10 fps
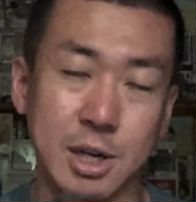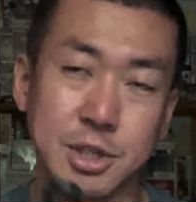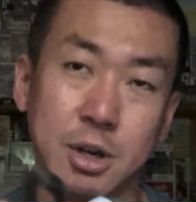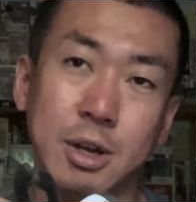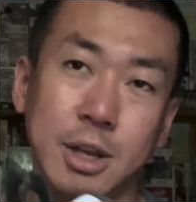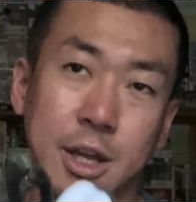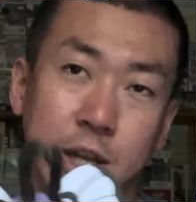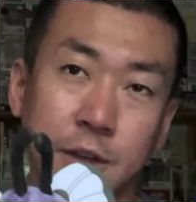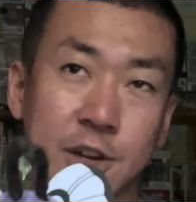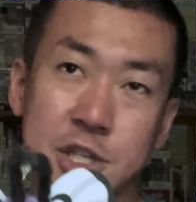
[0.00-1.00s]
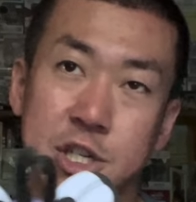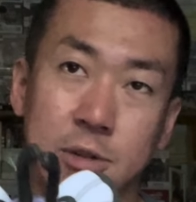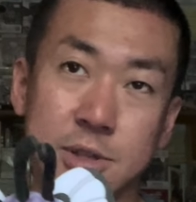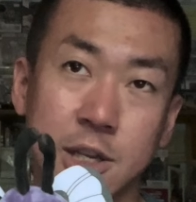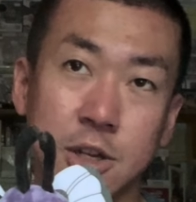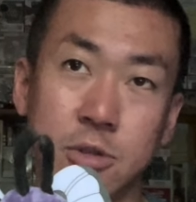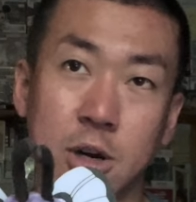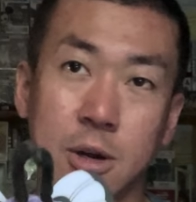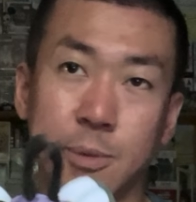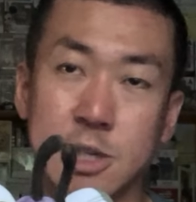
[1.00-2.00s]
saw it at the convention, I was like, you know
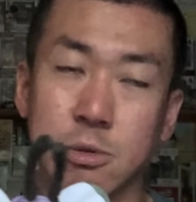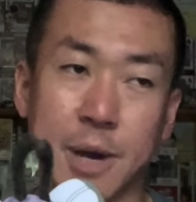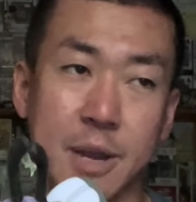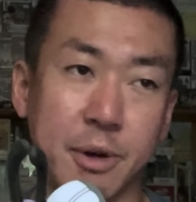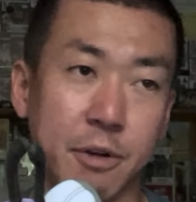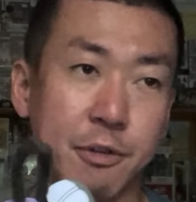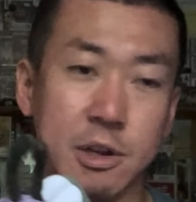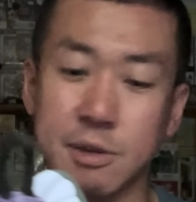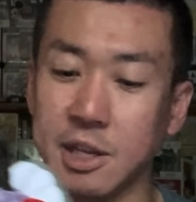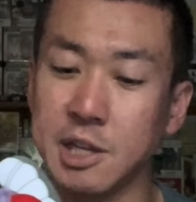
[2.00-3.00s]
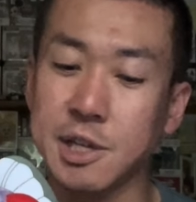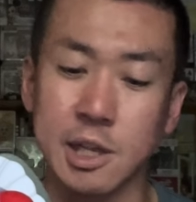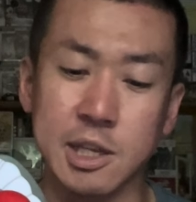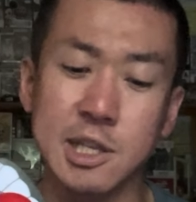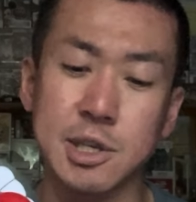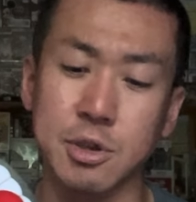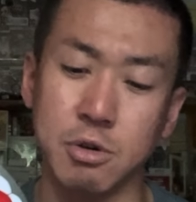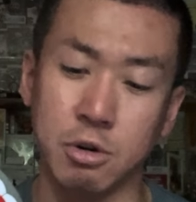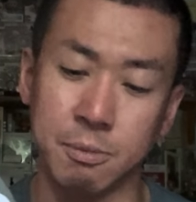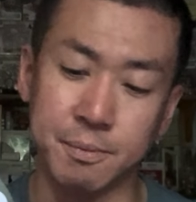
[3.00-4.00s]
what, I may as well buy Butterfree. It needs a new
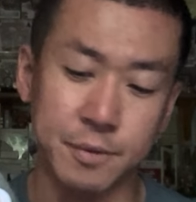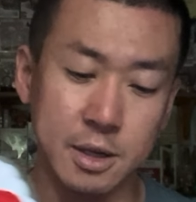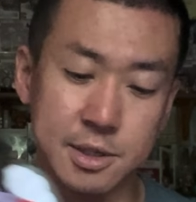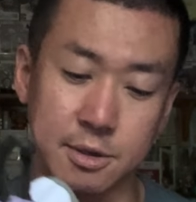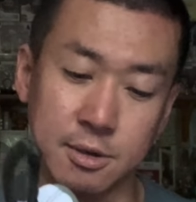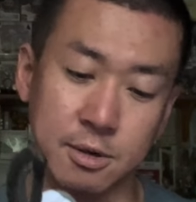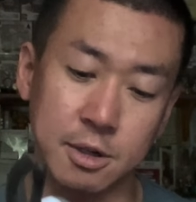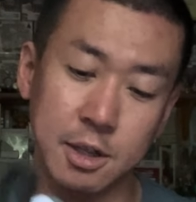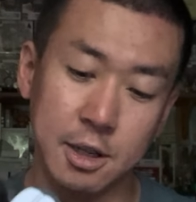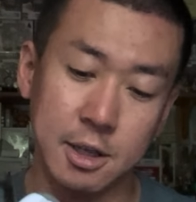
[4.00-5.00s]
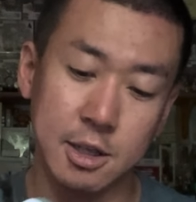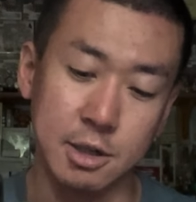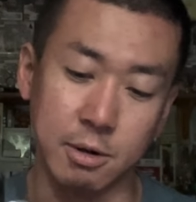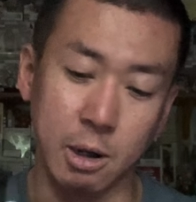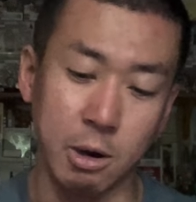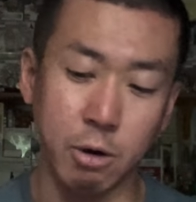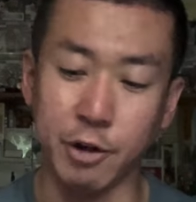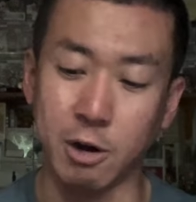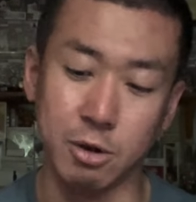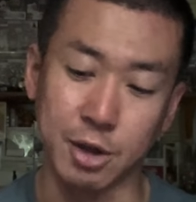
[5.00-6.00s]
home. So
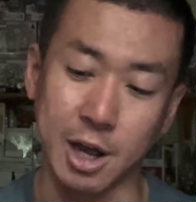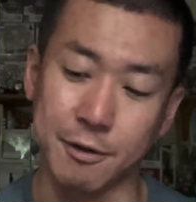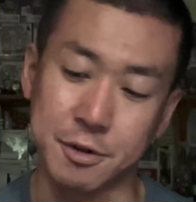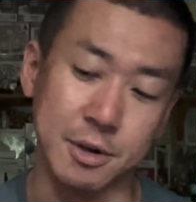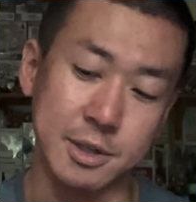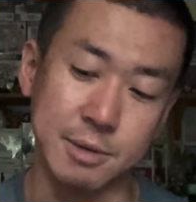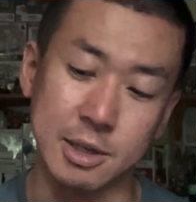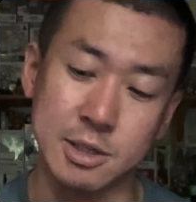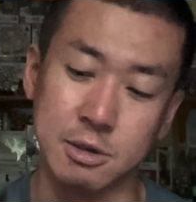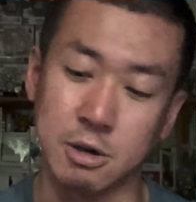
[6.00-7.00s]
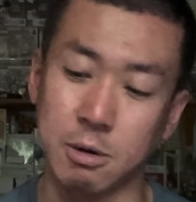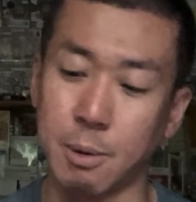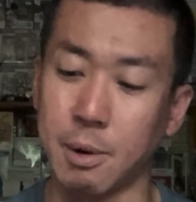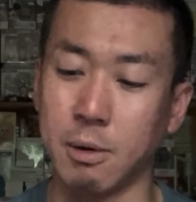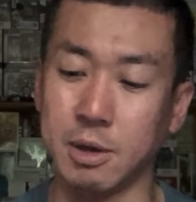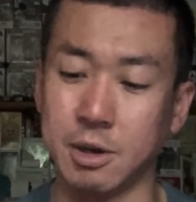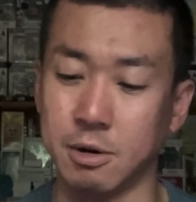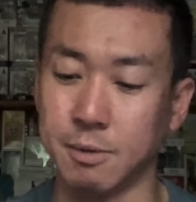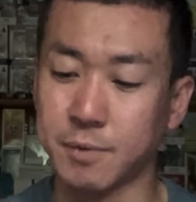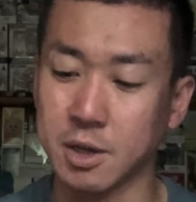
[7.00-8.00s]
hopefully I'll look after it. I mean, so, you
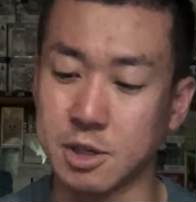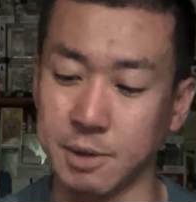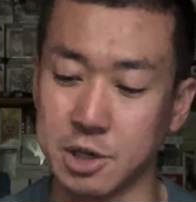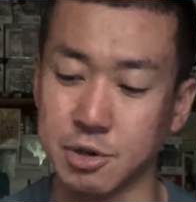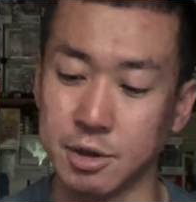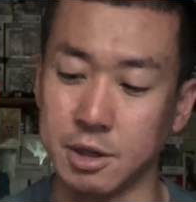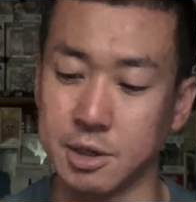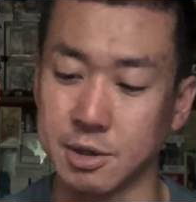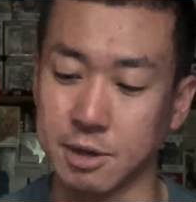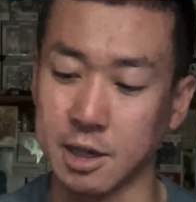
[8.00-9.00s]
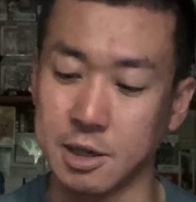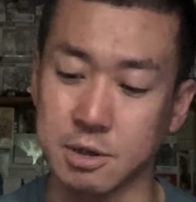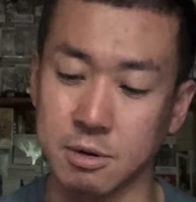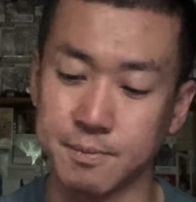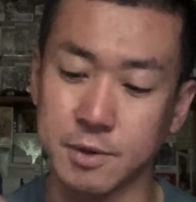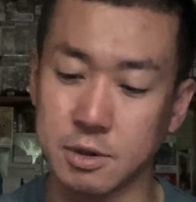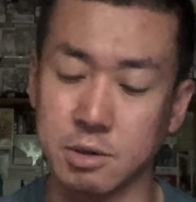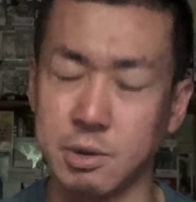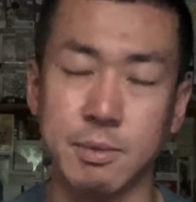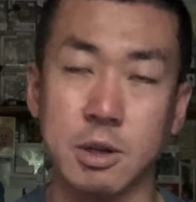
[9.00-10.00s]
know, to make sure that it's okay. So, a
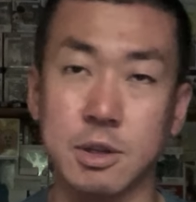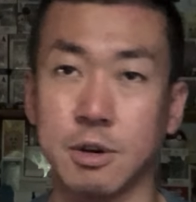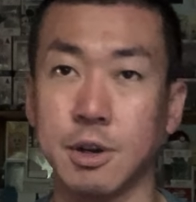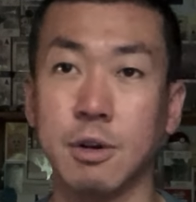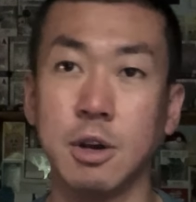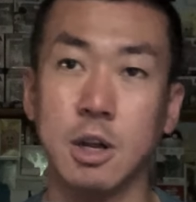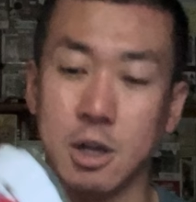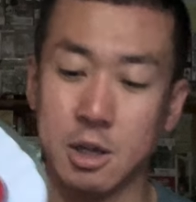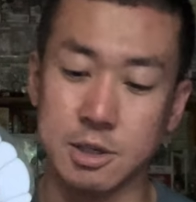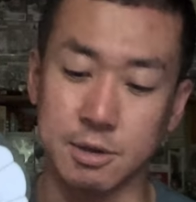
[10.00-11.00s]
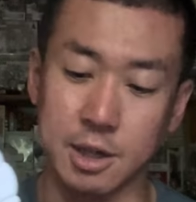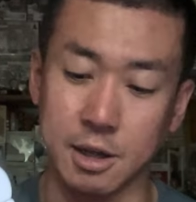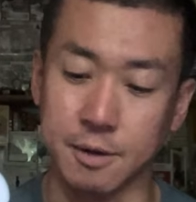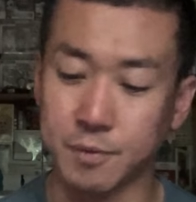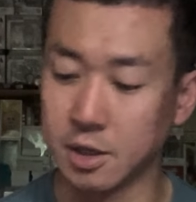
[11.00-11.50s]
wee bit of dirt now. So, yeah.